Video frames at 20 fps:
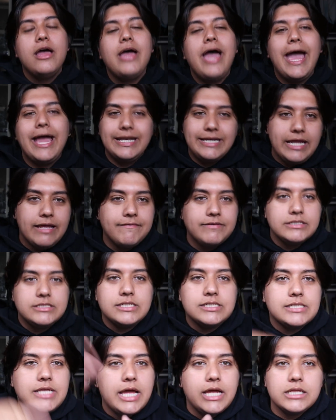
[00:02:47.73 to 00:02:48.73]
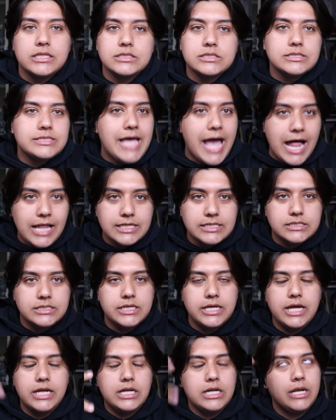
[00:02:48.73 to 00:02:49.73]
and Davis is like
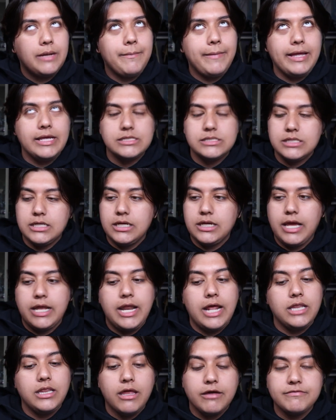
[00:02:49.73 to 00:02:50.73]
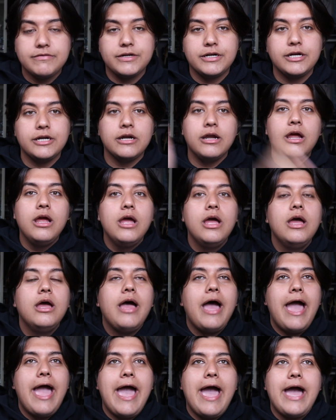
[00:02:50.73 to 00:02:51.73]
talented and amazing, and I love her.
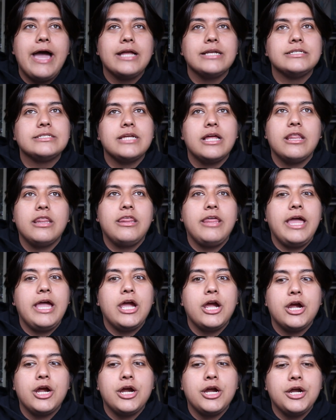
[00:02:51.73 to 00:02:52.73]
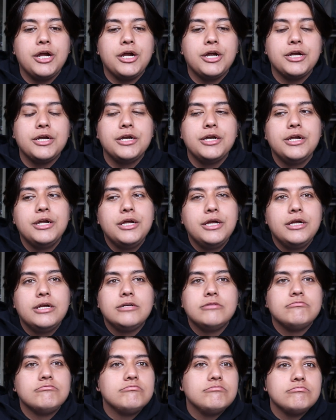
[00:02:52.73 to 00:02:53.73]
And they're
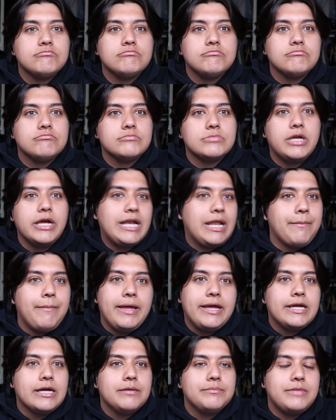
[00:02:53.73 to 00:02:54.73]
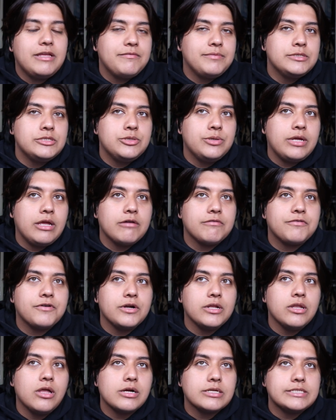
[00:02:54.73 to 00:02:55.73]
good at makeup. They've been doing it for
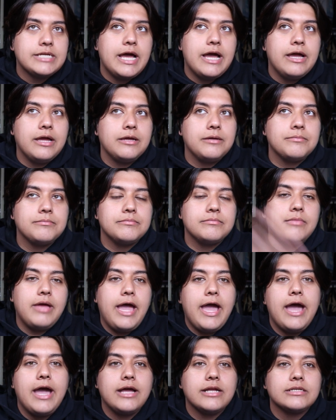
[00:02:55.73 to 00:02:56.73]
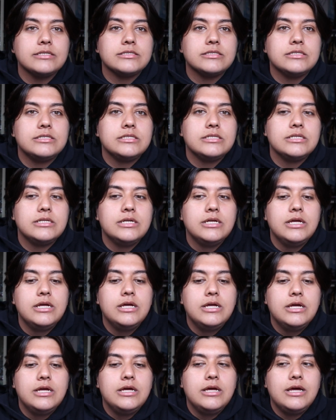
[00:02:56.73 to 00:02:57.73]
a long time, and
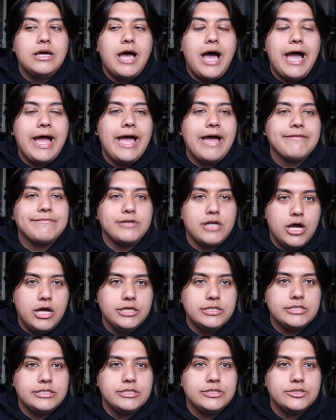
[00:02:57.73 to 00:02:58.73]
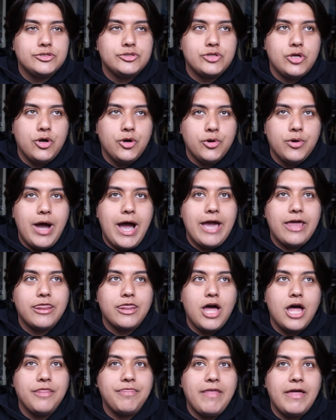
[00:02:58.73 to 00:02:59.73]
I have not. So I
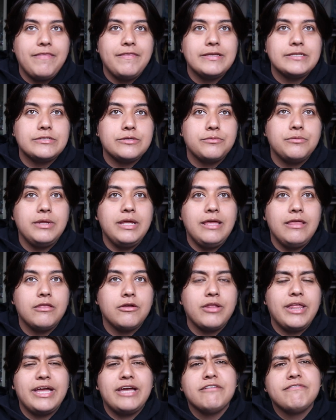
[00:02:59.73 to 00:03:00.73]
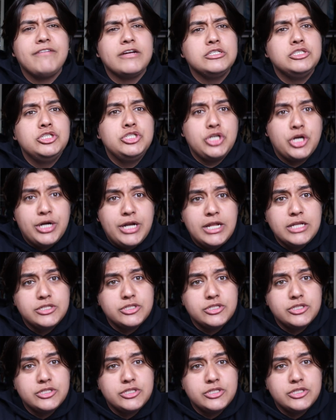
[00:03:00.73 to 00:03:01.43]
thought that this would be either like a fun journey